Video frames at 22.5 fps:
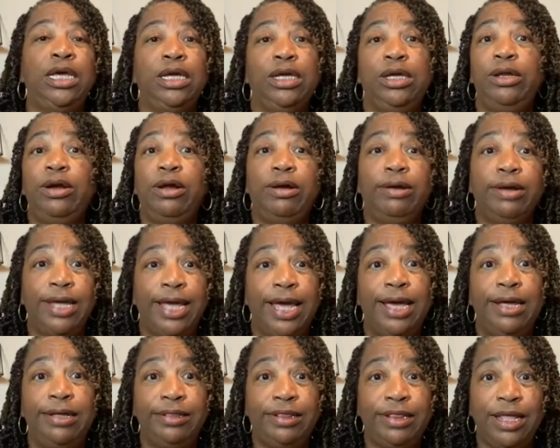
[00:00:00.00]
You don't
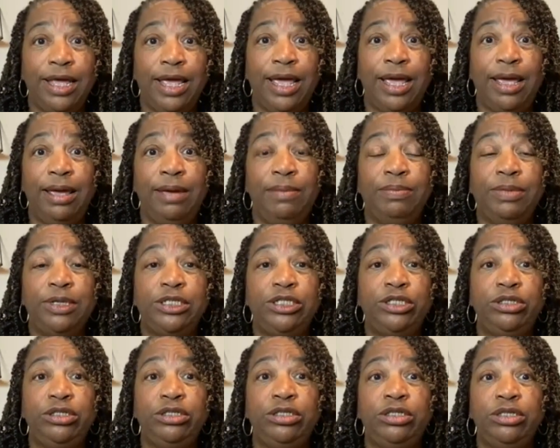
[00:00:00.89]
count that,
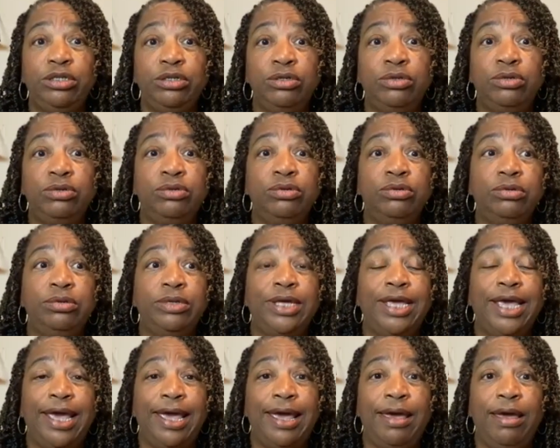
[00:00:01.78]
but you do
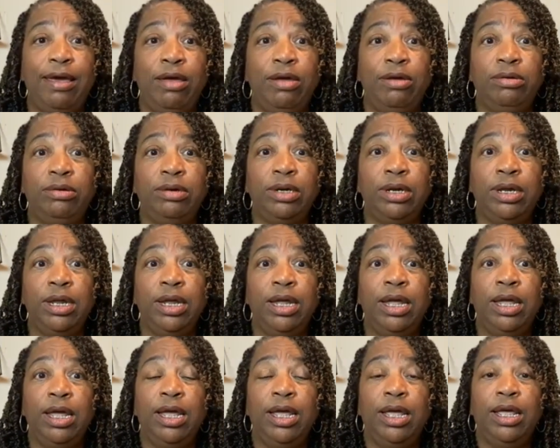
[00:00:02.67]
count
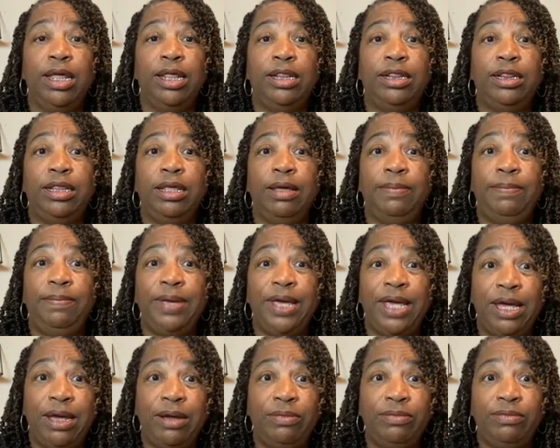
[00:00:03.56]
the
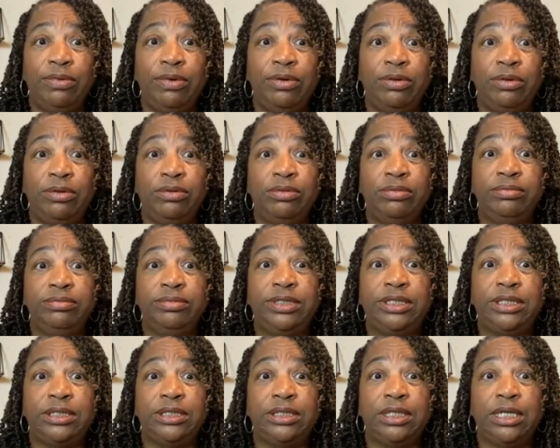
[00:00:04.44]

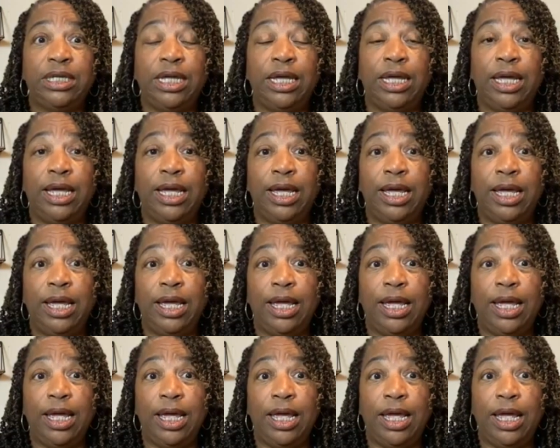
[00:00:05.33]
bedrooms,
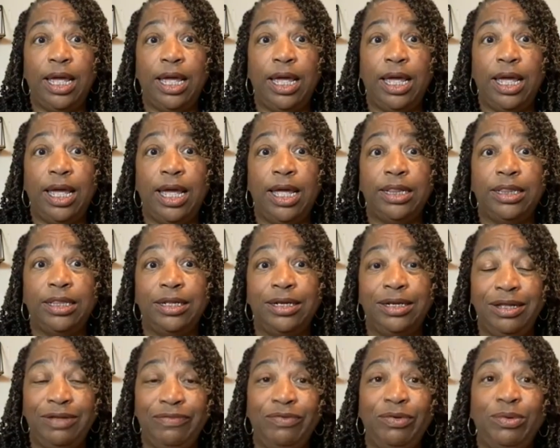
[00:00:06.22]
the
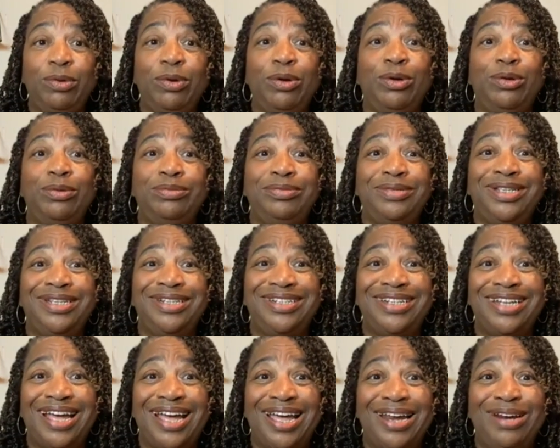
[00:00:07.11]
living room, the
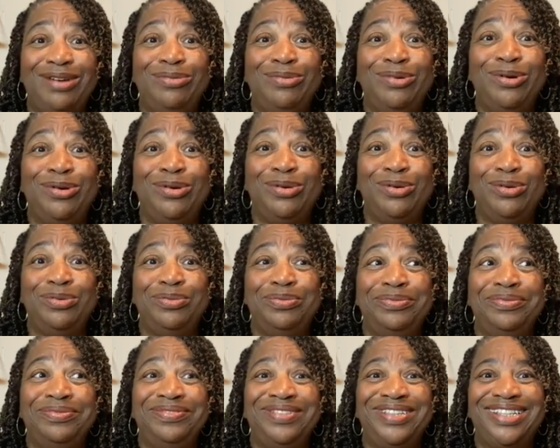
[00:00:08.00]
dining
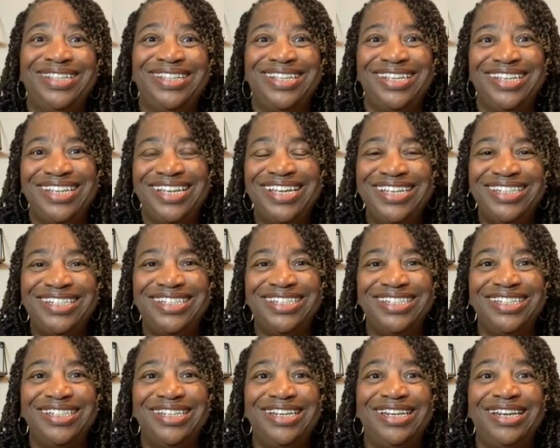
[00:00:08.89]
room, the
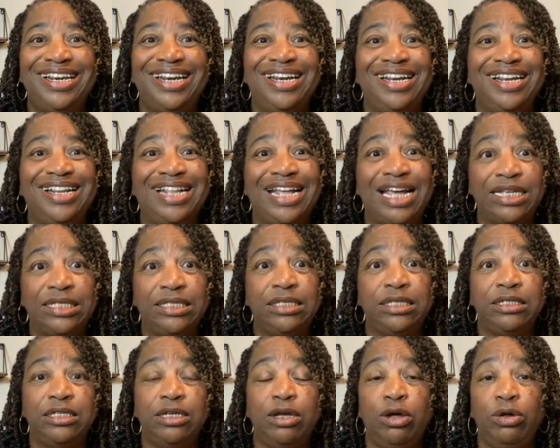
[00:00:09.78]
kitchen. That's
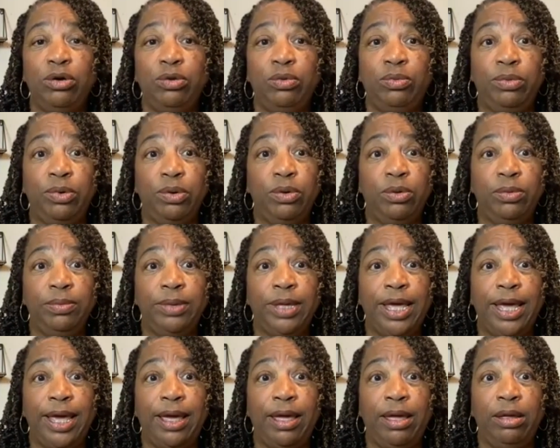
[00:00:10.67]
the total room
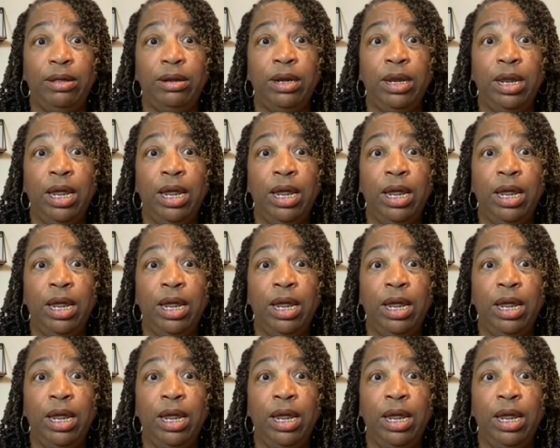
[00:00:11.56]
count.